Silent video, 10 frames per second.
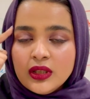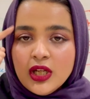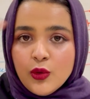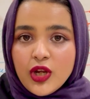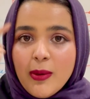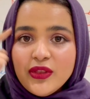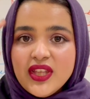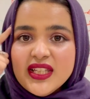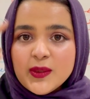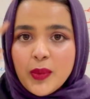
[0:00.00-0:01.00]
What about
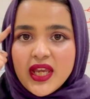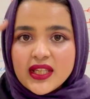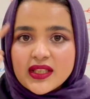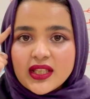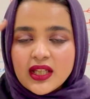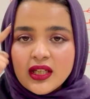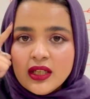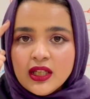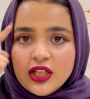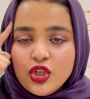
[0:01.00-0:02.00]
this space?
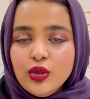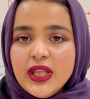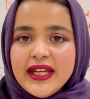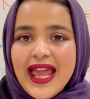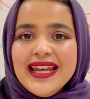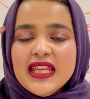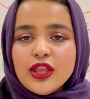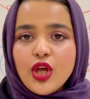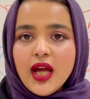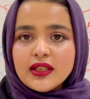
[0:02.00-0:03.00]
You'll let any
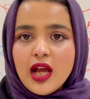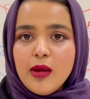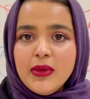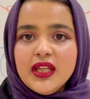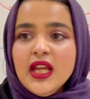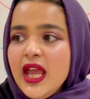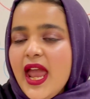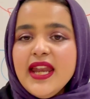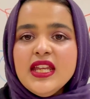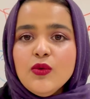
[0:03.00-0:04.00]
thought come in,
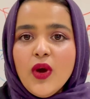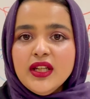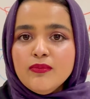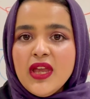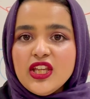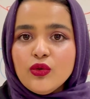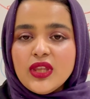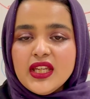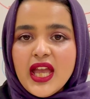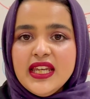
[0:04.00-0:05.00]
anyone make you
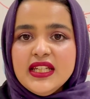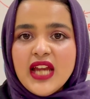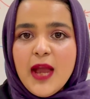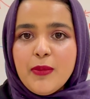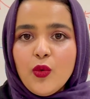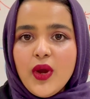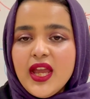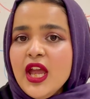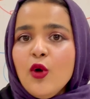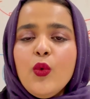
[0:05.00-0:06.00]
think any type of
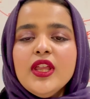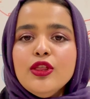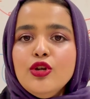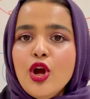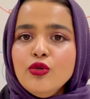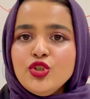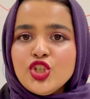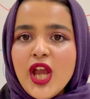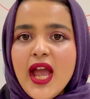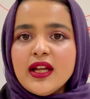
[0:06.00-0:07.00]
way, with no
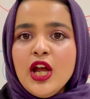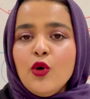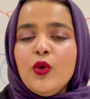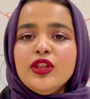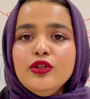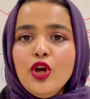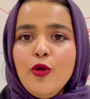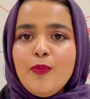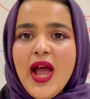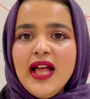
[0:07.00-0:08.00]
check, with
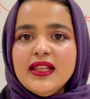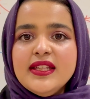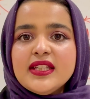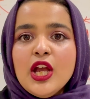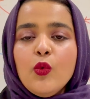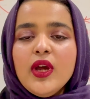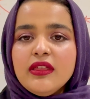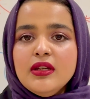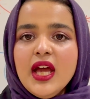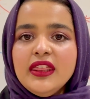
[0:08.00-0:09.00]
no balance, with
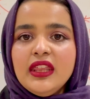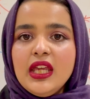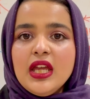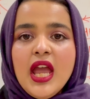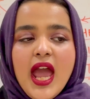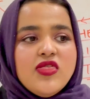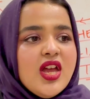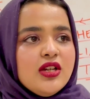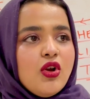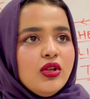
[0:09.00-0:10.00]
nothing, and
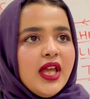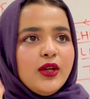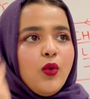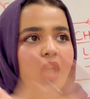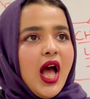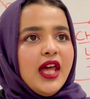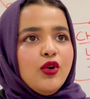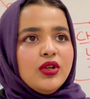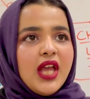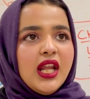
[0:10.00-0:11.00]
then go like, well, I
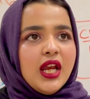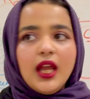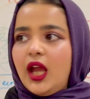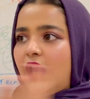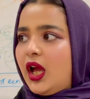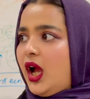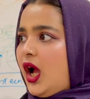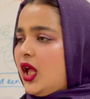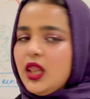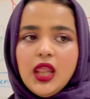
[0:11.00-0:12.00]
don't get
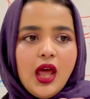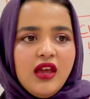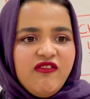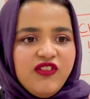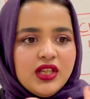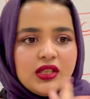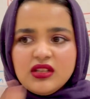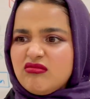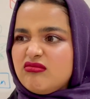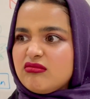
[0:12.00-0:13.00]
it. Life
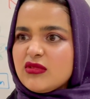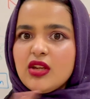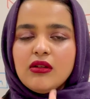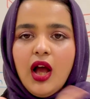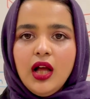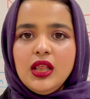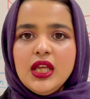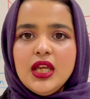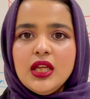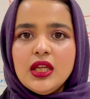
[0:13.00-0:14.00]
is
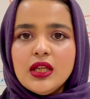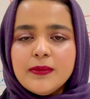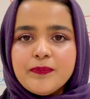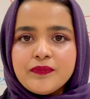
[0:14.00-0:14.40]
ugly.